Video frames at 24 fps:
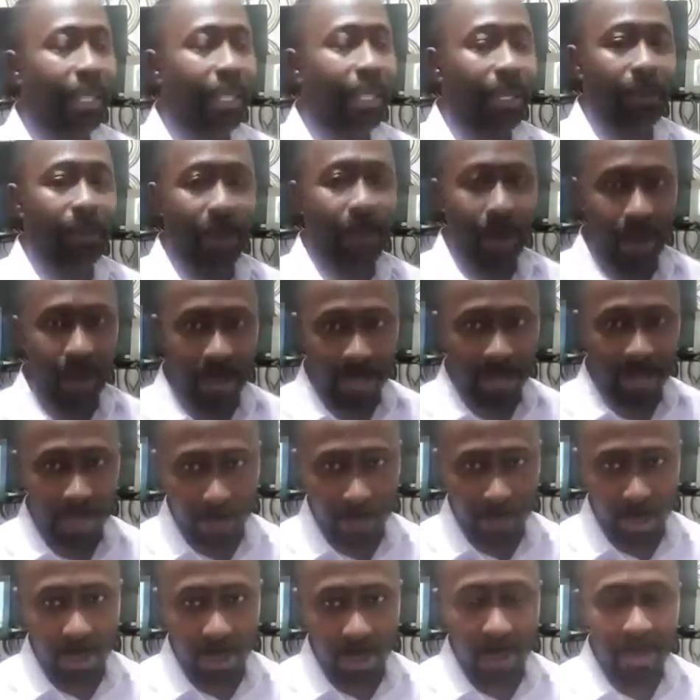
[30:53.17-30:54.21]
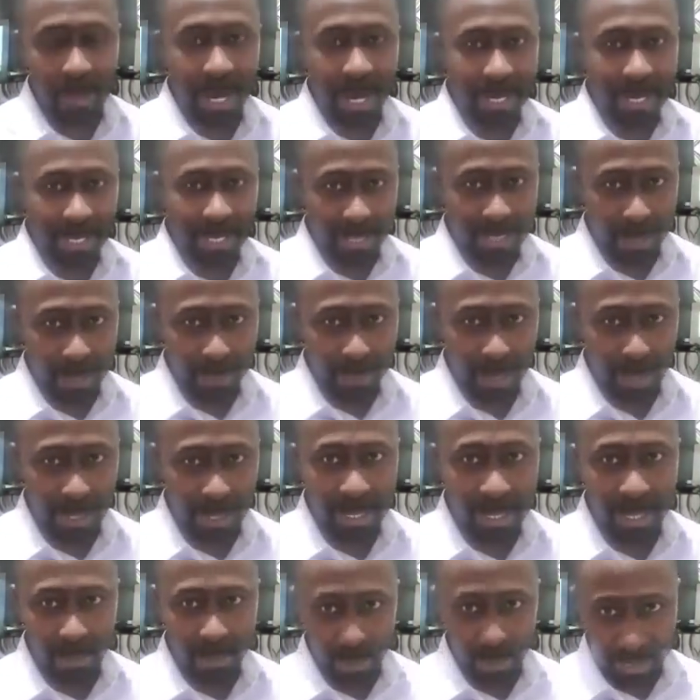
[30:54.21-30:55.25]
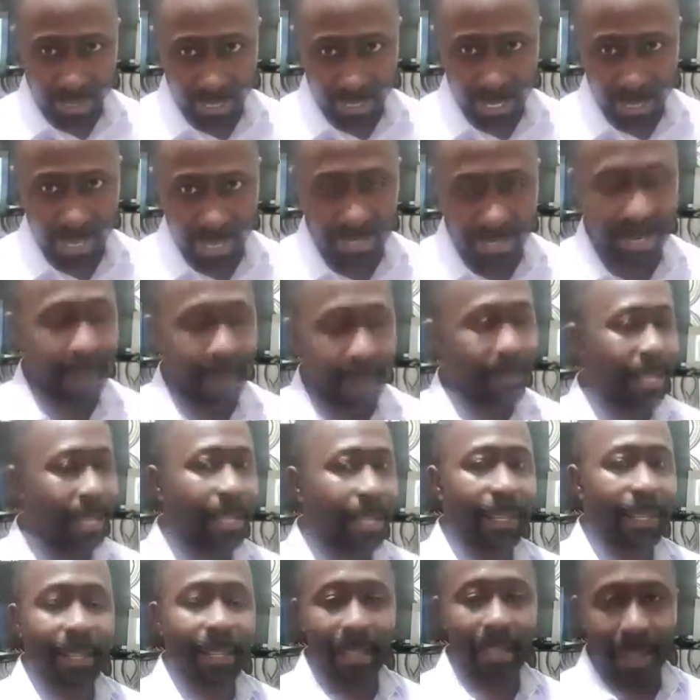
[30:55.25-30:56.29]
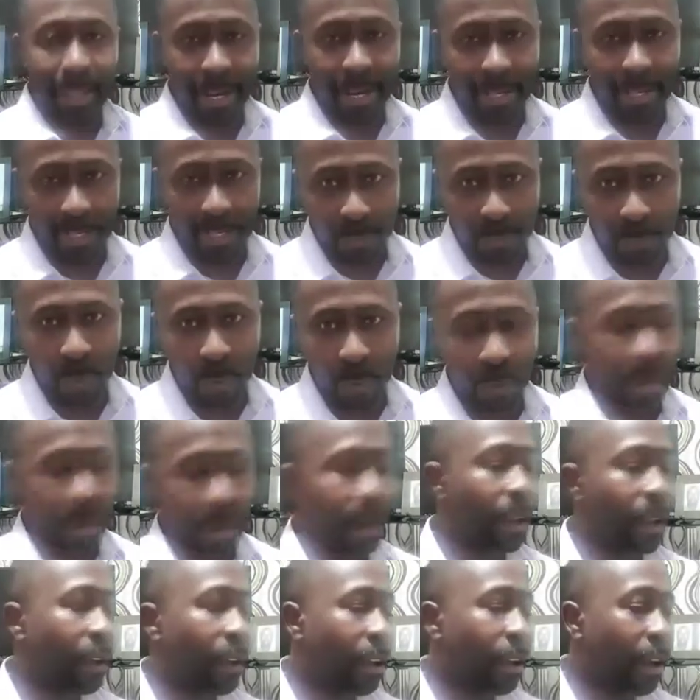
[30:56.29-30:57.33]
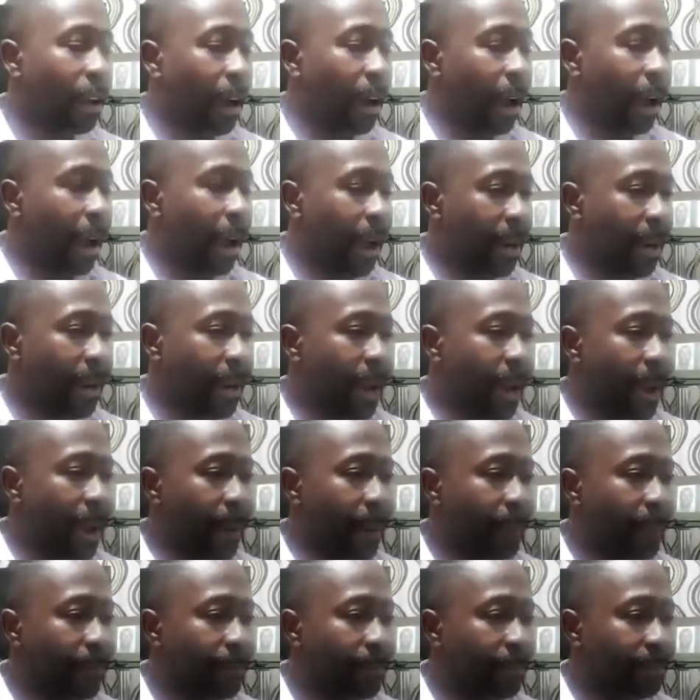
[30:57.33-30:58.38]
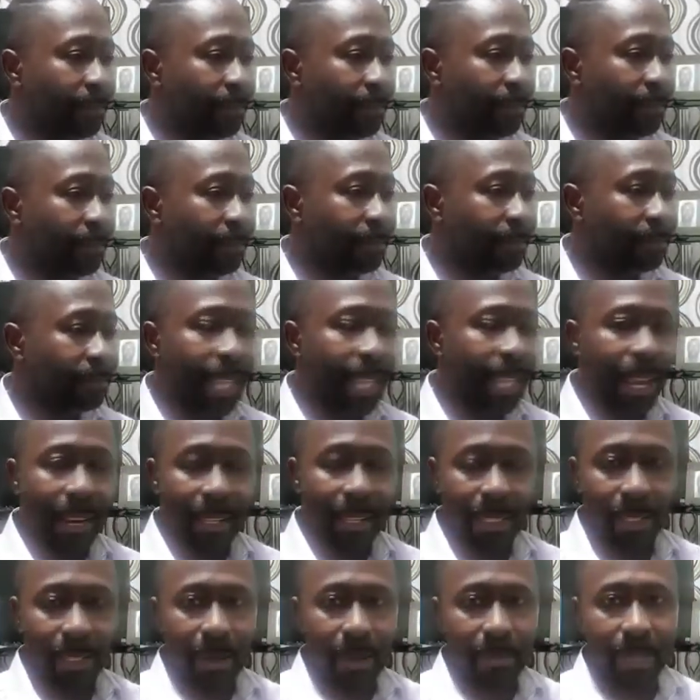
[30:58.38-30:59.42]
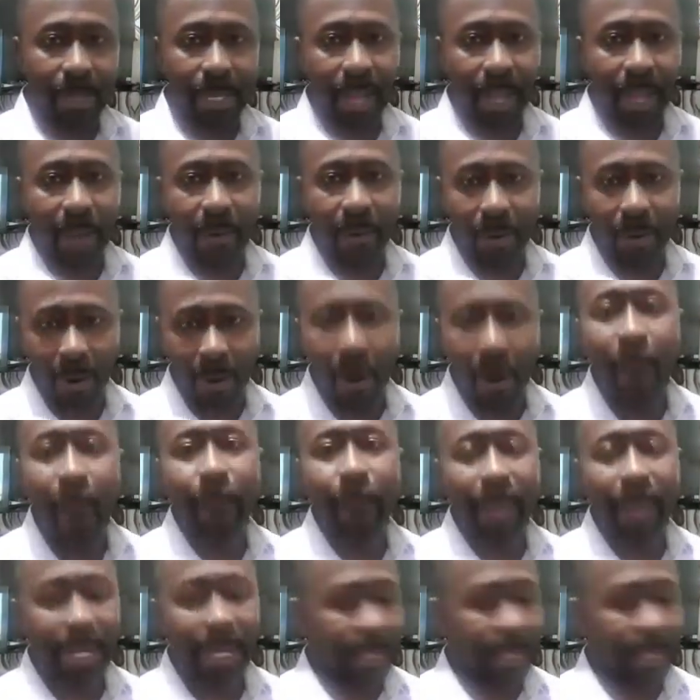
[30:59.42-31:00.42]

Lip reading: But the bottom line is the president was in the assembly and he spoke. And there is something that I want to commend the